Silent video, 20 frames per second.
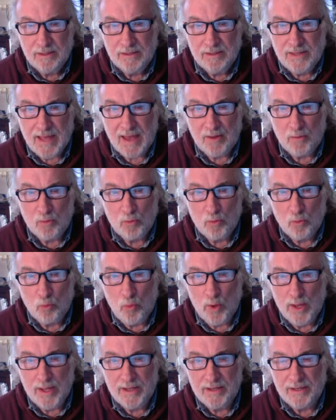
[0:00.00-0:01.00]
that
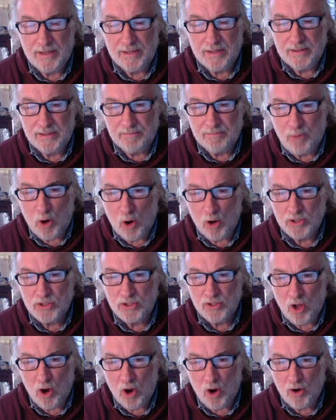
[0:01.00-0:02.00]
when the
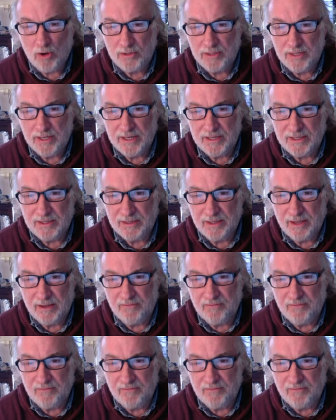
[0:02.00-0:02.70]
partial hardening